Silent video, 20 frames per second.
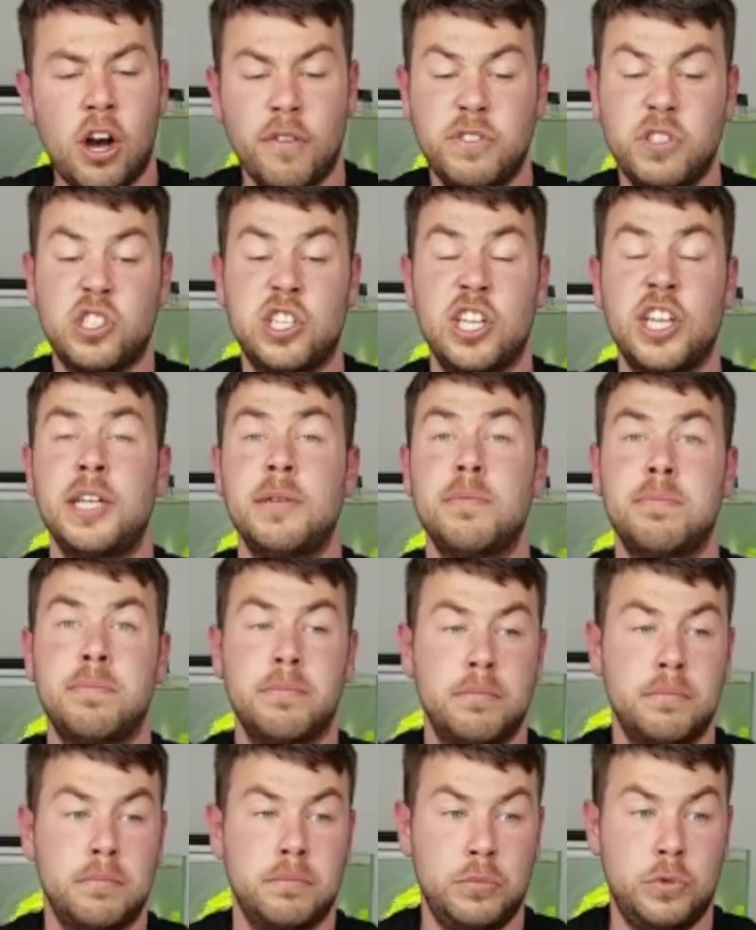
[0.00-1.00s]
Obviously,
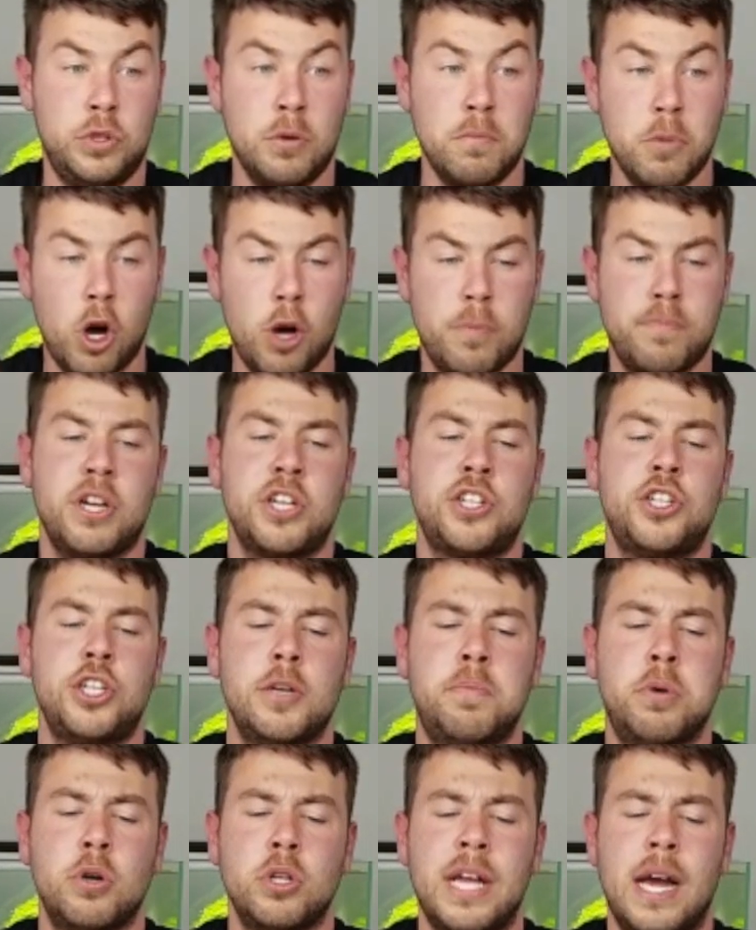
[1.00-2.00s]
the more
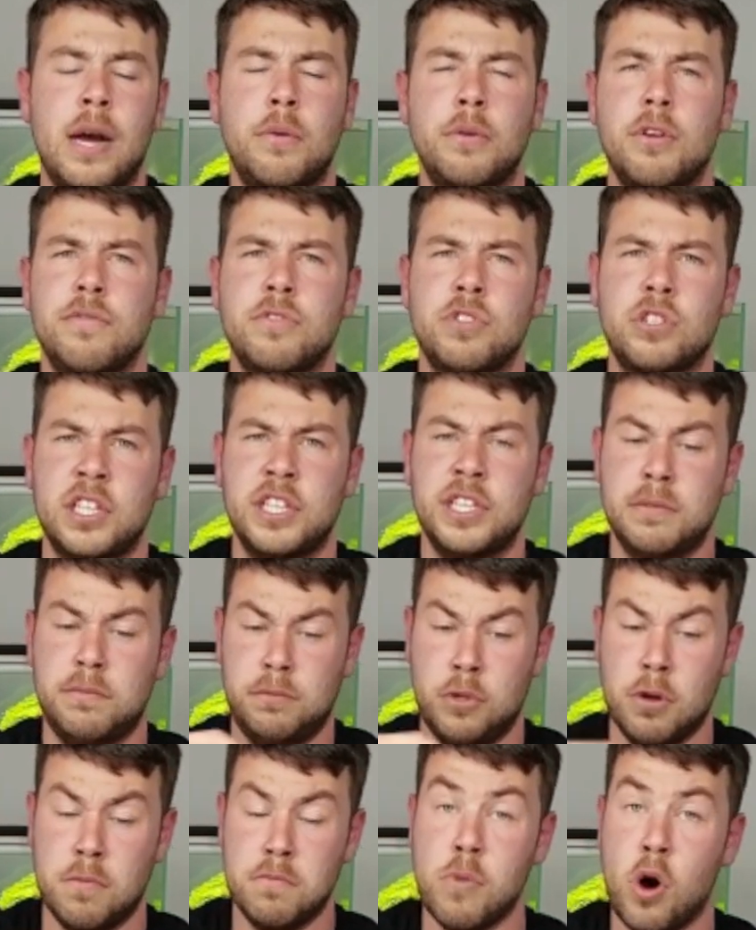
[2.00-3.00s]
pressure you put down, obviously,
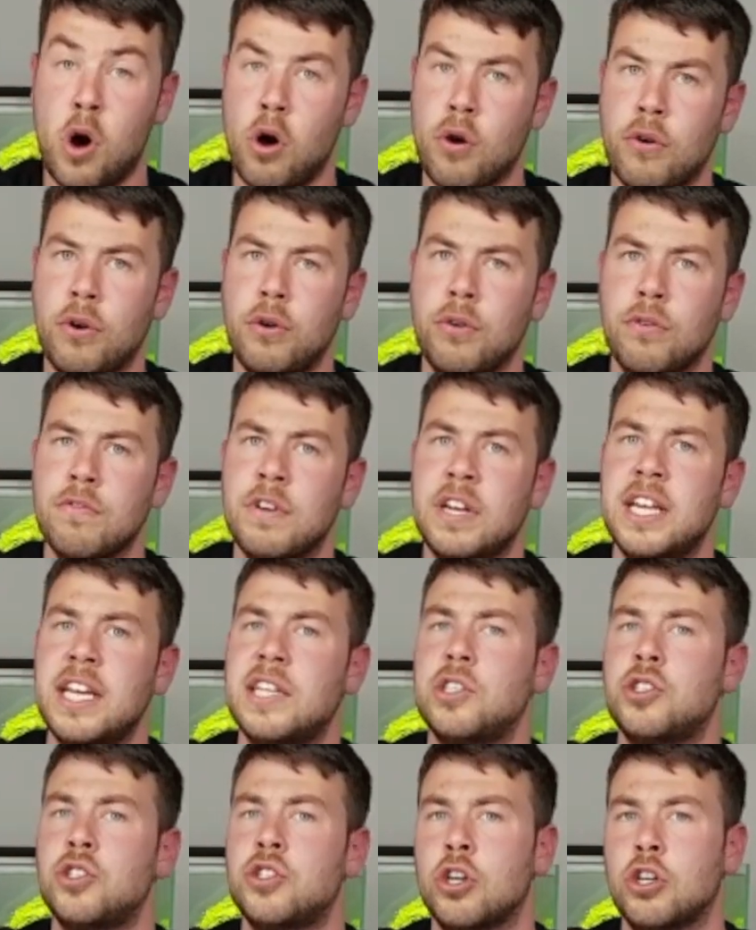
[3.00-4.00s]
the more it will
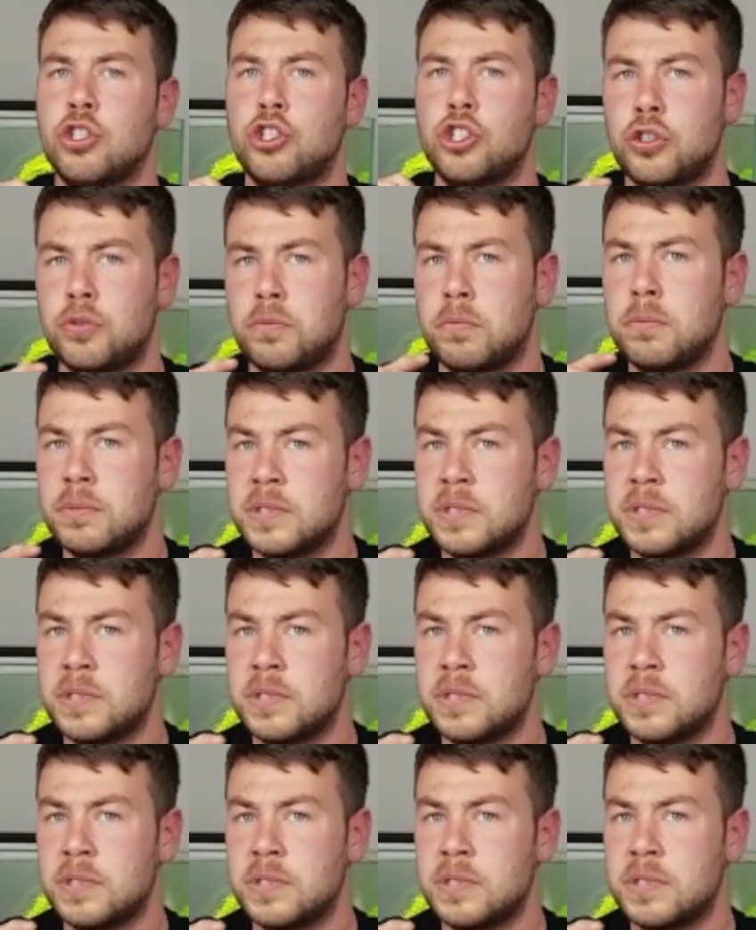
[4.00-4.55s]
release, so just